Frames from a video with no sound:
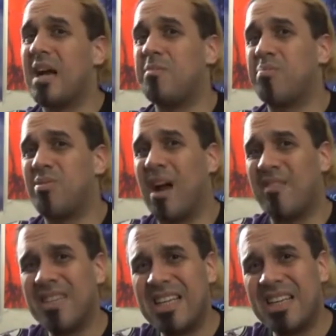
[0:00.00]
I'd
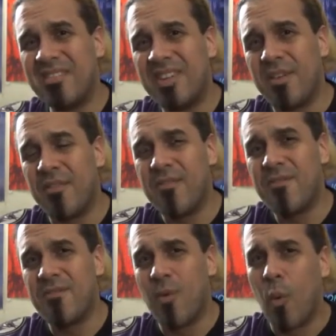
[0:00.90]
probably give it a
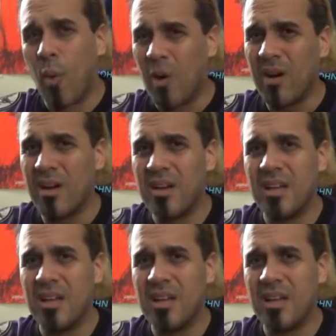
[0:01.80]
4.